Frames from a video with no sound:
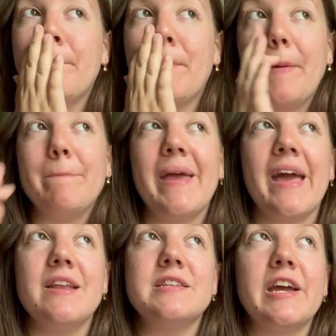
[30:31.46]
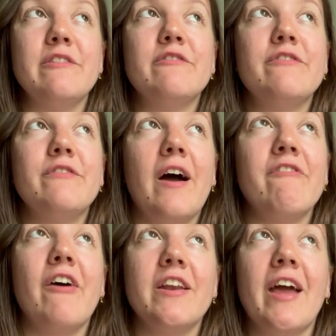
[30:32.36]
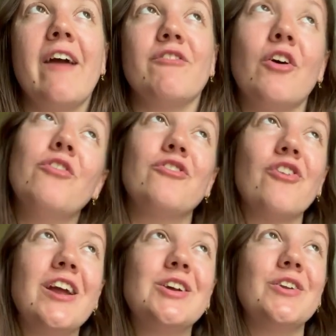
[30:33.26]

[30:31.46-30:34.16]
for me, I find I have to concentrate